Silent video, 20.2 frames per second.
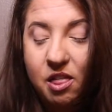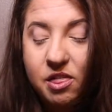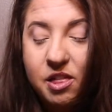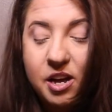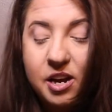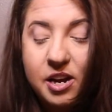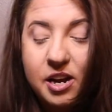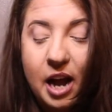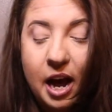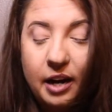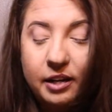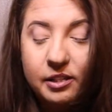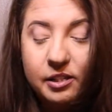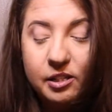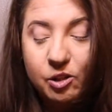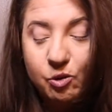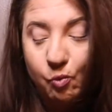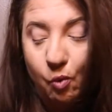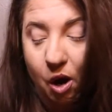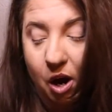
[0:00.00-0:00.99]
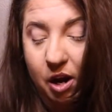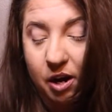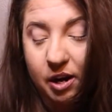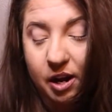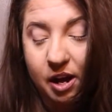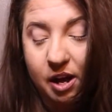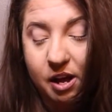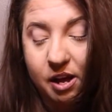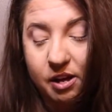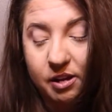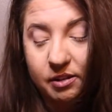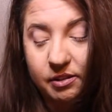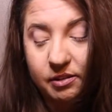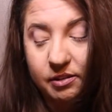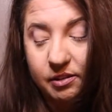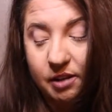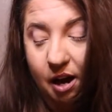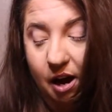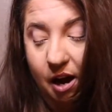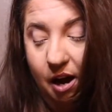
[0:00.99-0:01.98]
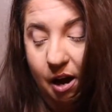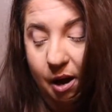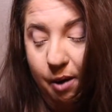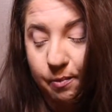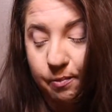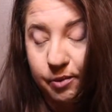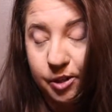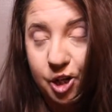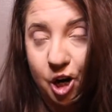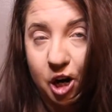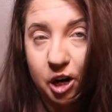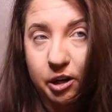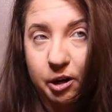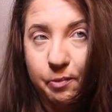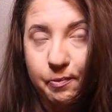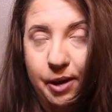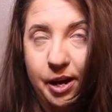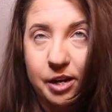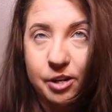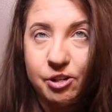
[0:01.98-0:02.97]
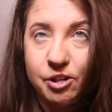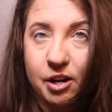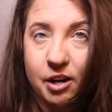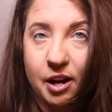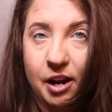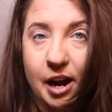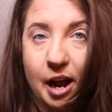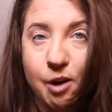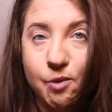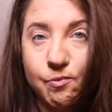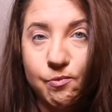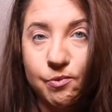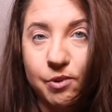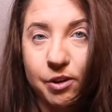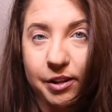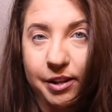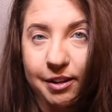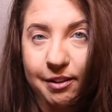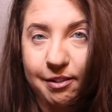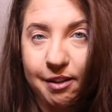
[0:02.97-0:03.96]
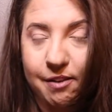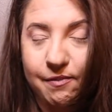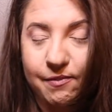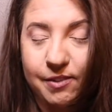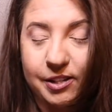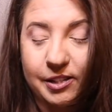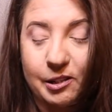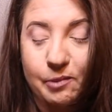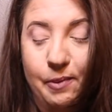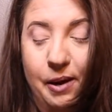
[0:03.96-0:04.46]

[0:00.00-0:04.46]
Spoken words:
The next one is Dark Magic, and I really love this